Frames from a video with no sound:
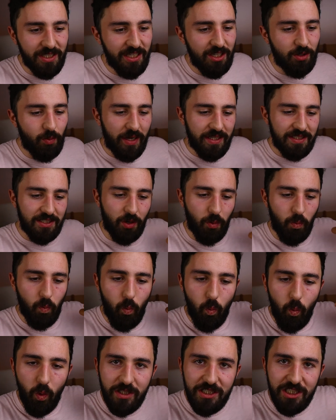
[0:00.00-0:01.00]
either way, so
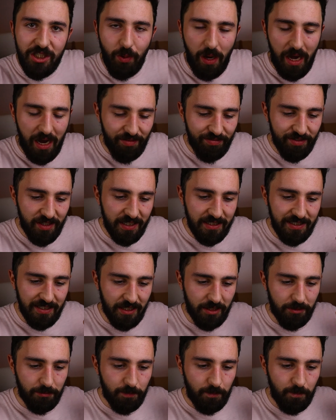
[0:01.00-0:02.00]
once you have an
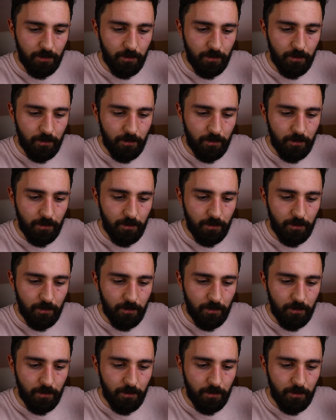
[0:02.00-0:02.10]
idea,